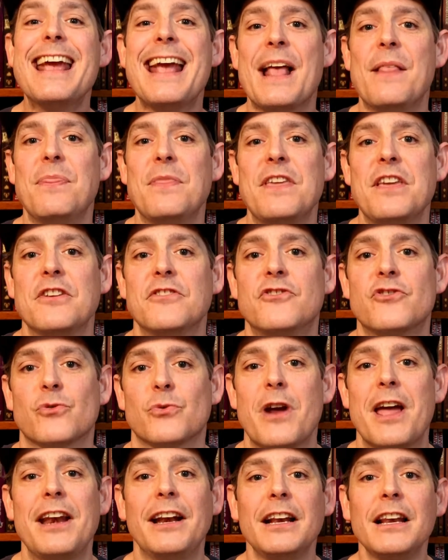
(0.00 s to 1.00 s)
and the
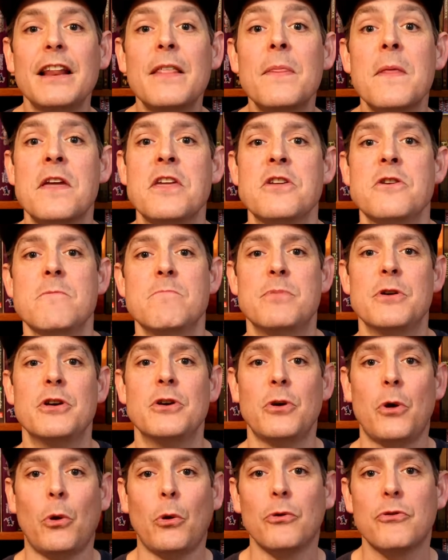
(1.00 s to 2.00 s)
adrenaline that you
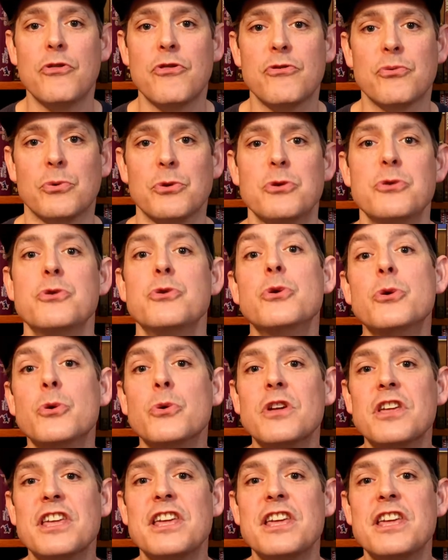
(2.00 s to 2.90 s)
build through